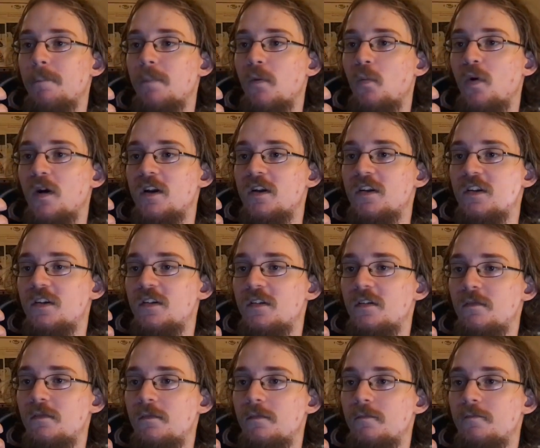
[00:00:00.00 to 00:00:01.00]
which
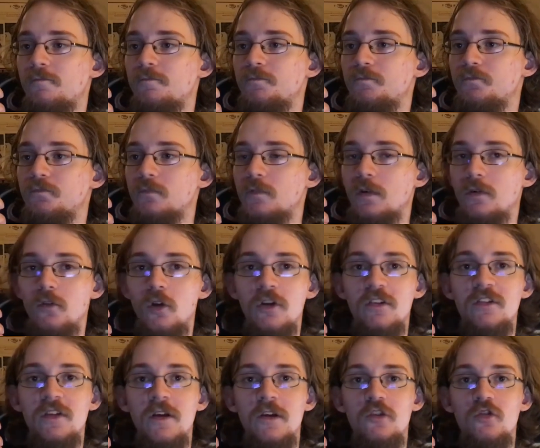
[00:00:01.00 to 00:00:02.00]

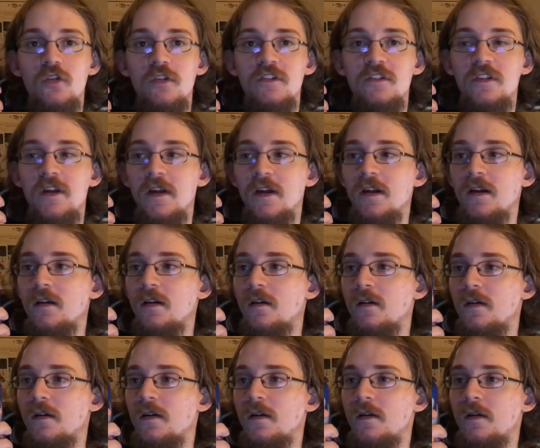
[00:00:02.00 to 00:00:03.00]
looks interesting.
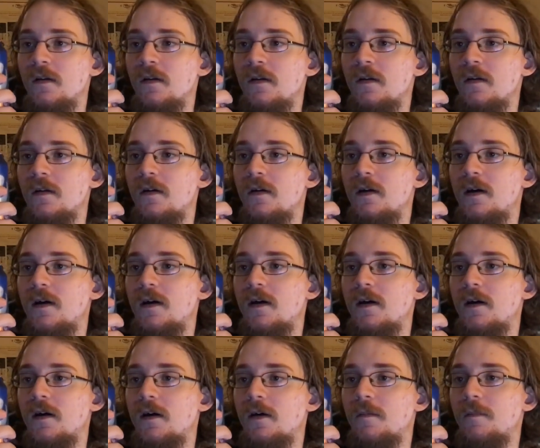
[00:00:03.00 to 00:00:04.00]

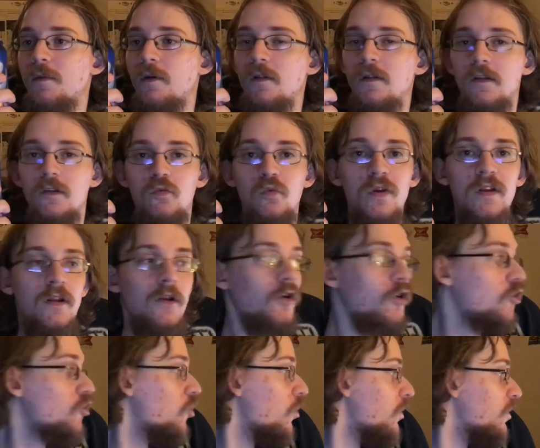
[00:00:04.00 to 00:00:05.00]
But let's read the
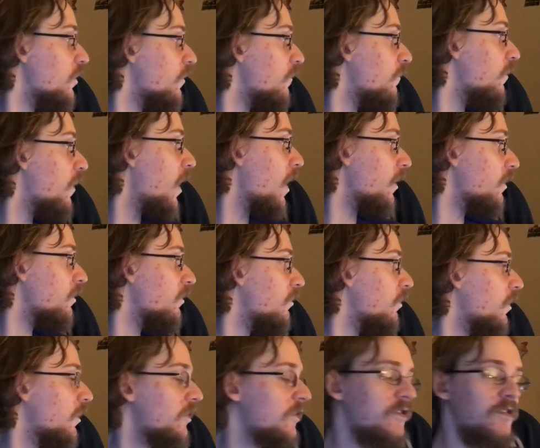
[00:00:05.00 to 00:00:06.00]
nutrition facts of
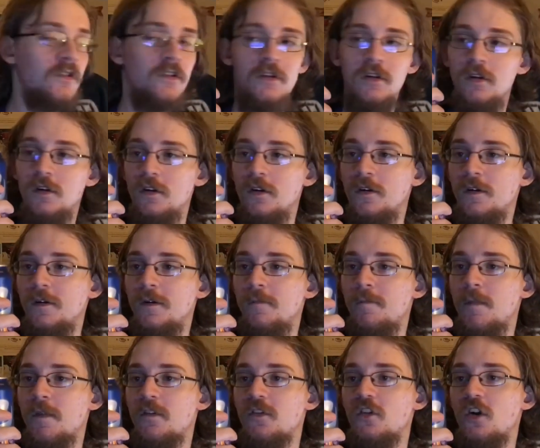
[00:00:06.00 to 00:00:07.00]
this.
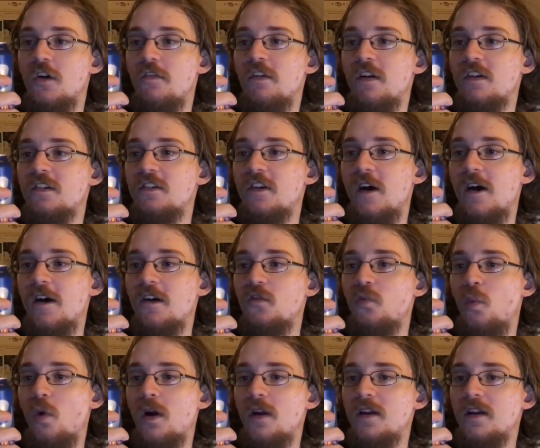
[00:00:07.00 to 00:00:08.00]
Serving size
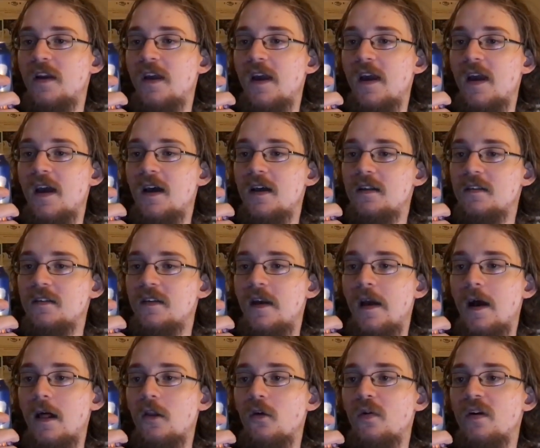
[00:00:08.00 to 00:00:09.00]
1 can,
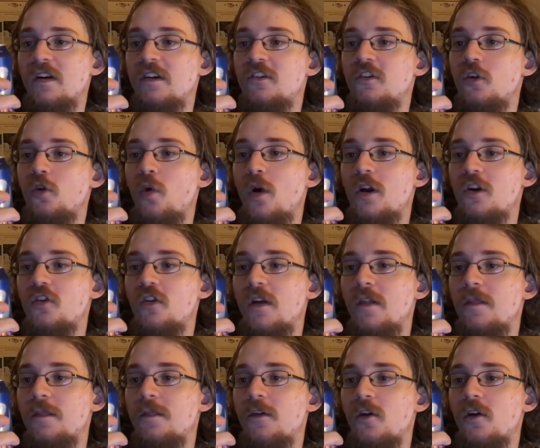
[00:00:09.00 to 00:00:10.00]
calories
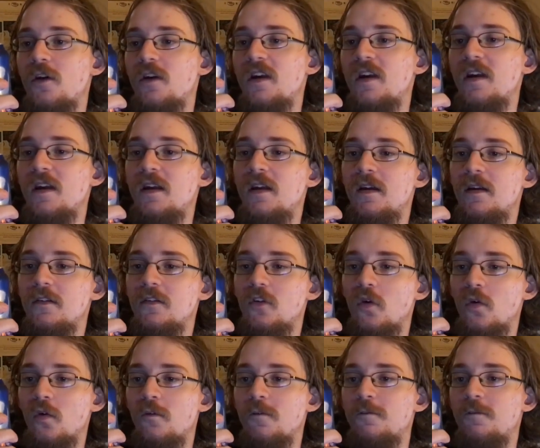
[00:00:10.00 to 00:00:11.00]
230,
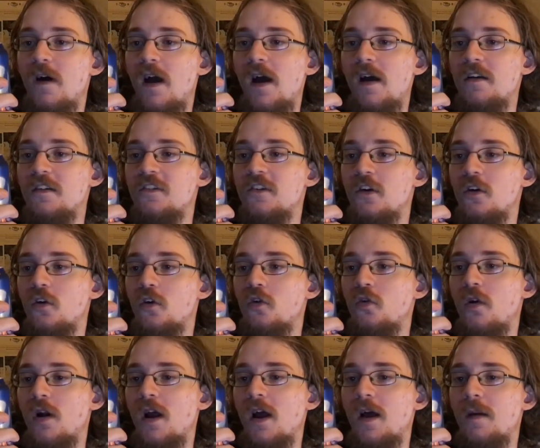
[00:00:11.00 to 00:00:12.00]
total fat 0
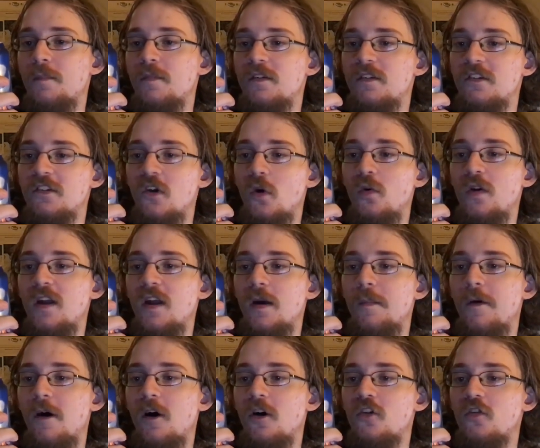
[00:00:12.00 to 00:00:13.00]
grams, sodium
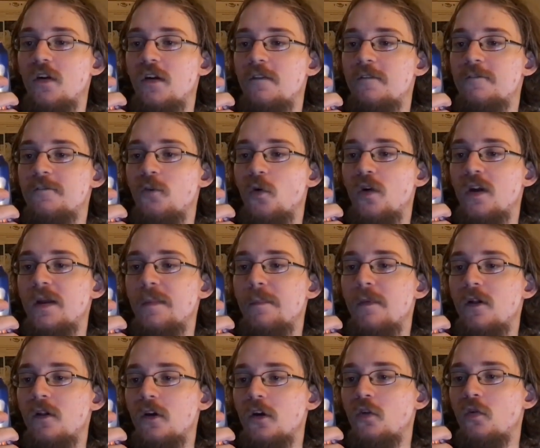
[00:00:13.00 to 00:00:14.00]
140
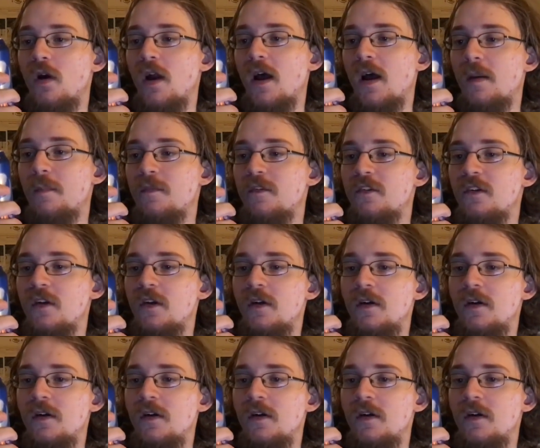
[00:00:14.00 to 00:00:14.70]
milligrams,